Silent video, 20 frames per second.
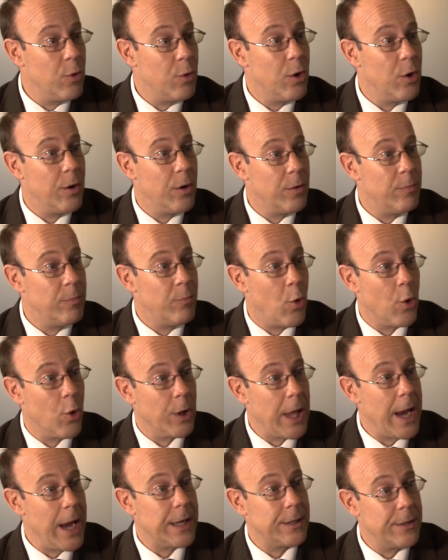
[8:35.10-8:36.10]
will more
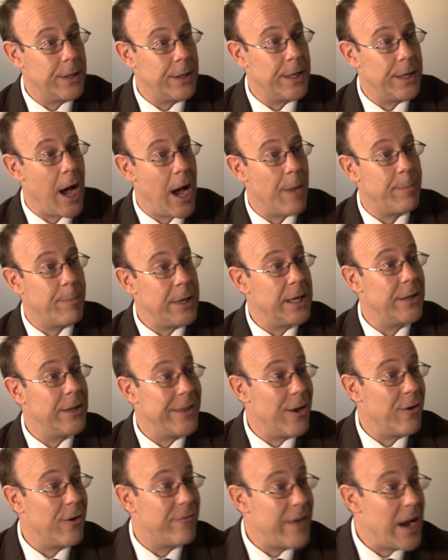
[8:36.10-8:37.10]
likely than not be in
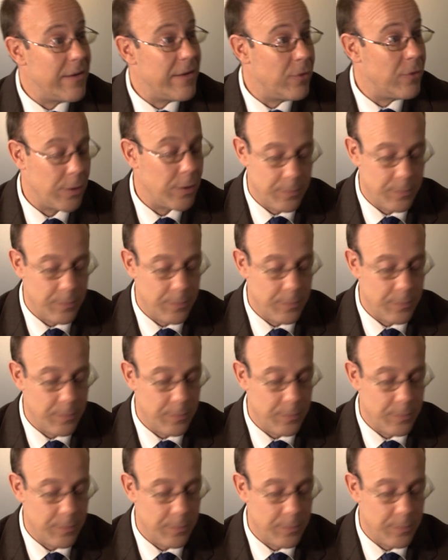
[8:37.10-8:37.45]
their favor.